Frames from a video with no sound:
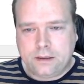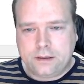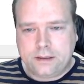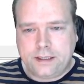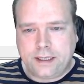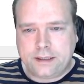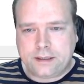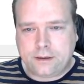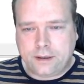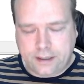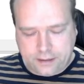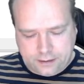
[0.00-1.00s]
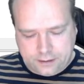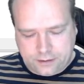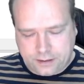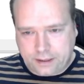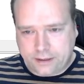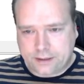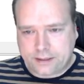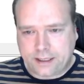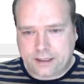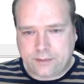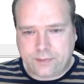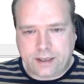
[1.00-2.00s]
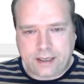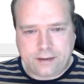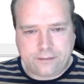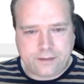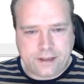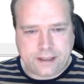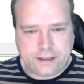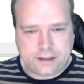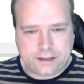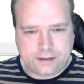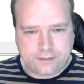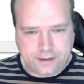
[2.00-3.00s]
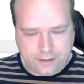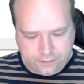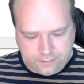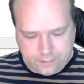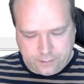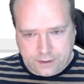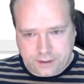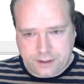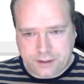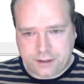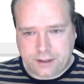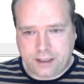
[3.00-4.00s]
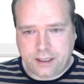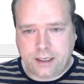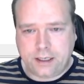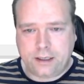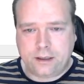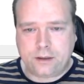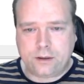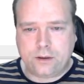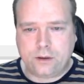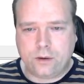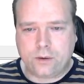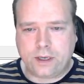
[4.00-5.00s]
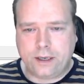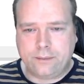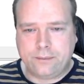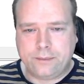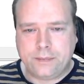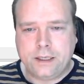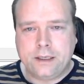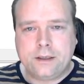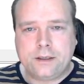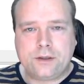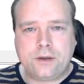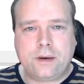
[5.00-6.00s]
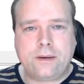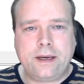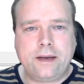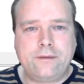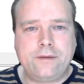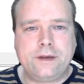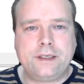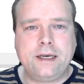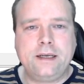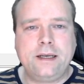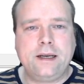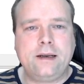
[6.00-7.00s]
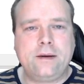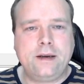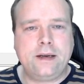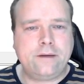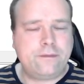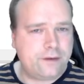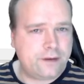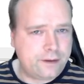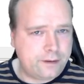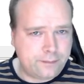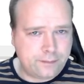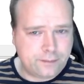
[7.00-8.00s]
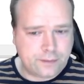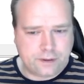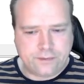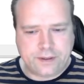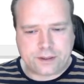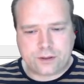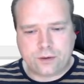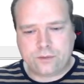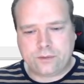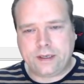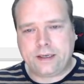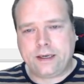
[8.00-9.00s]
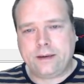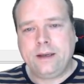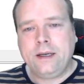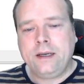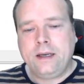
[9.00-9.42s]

Change the icon so I can just get the path, yes, thank you very much, and okay. So now I have IntelliJ, now I have VS Code right there.